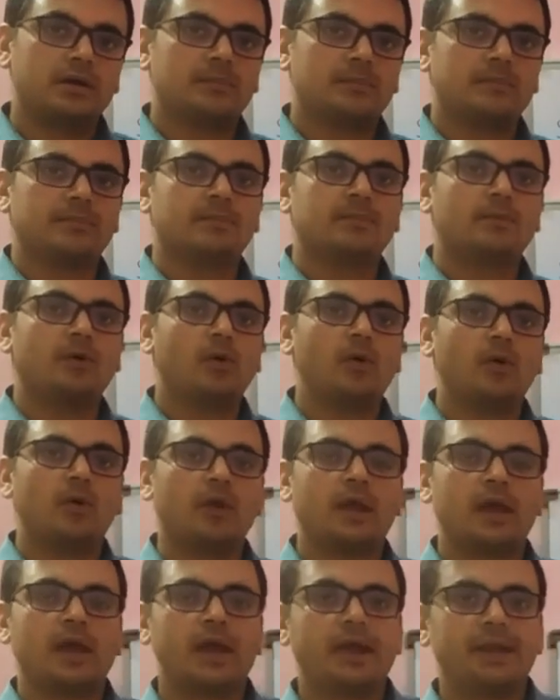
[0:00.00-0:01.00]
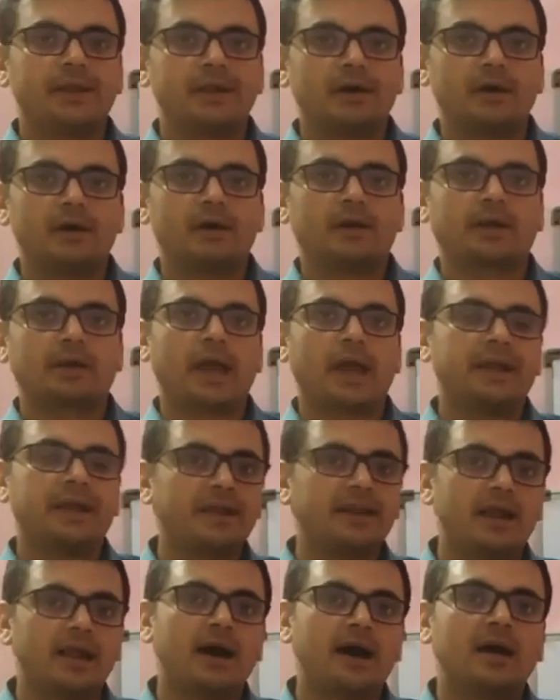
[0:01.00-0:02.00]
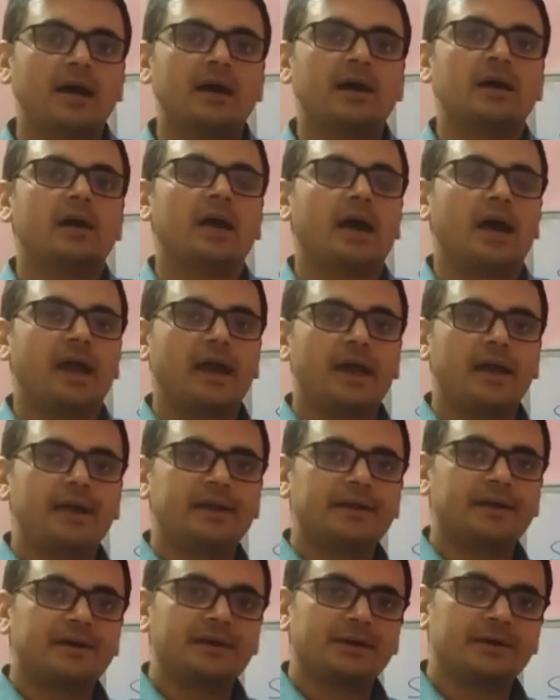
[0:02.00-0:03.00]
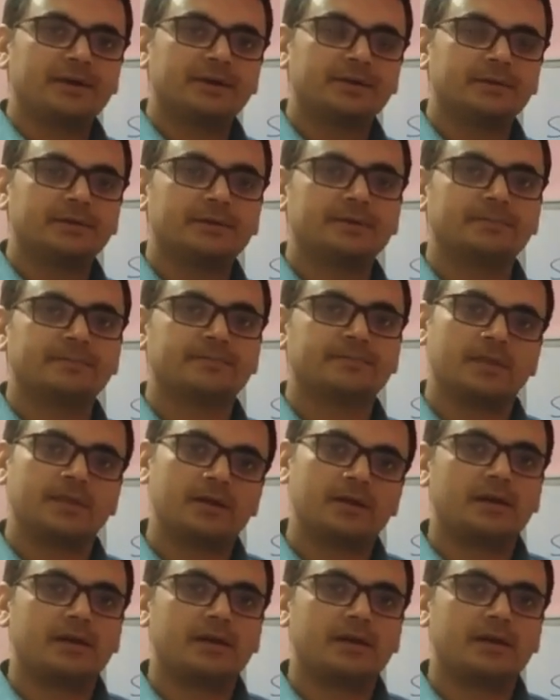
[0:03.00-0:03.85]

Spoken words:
mole, and candela, and